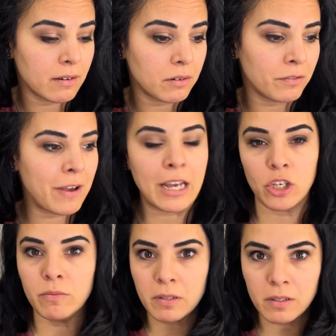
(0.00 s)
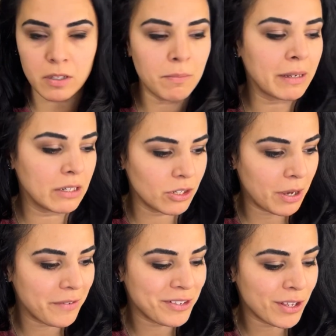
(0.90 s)
vacuum system, but I do
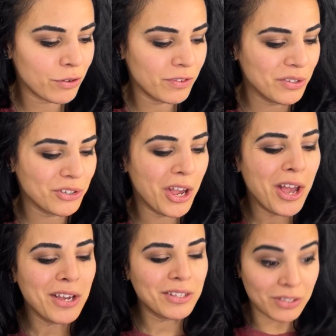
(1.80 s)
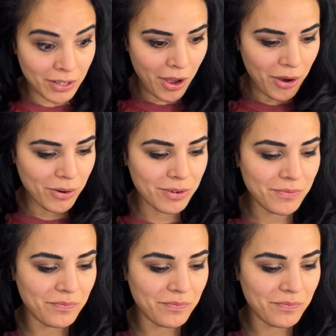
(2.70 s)
have a centrifuge. So